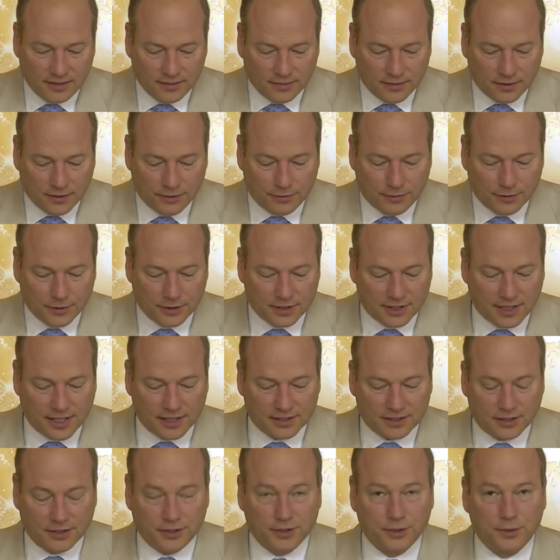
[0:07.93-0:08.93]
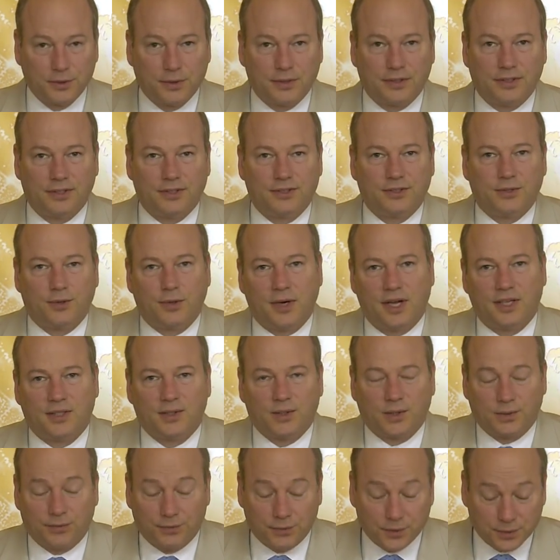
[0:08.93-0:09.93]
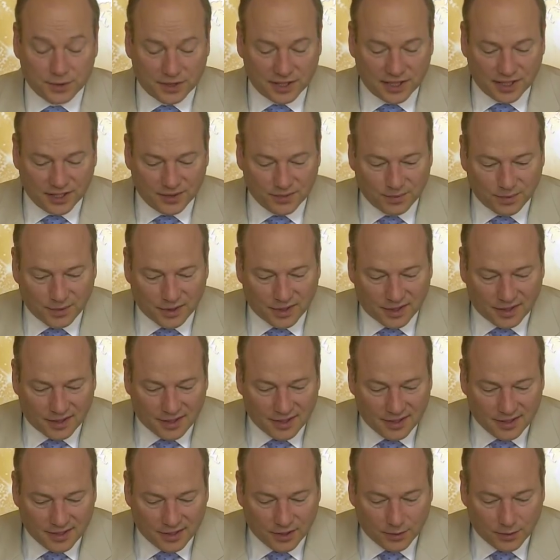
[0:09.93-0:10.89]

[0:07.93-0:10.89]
The first has to do with the stress of routine work.